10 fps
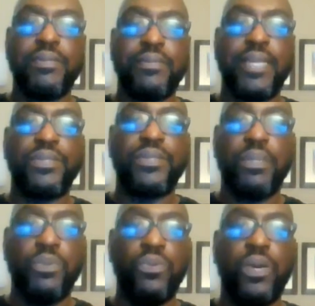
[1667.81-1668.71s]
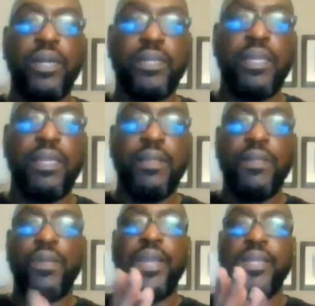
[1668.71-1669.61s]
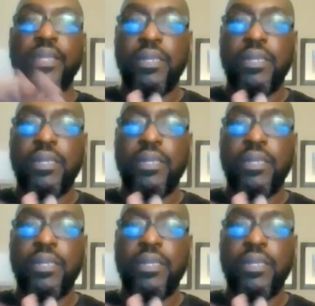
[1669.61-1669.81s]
That's number one, right?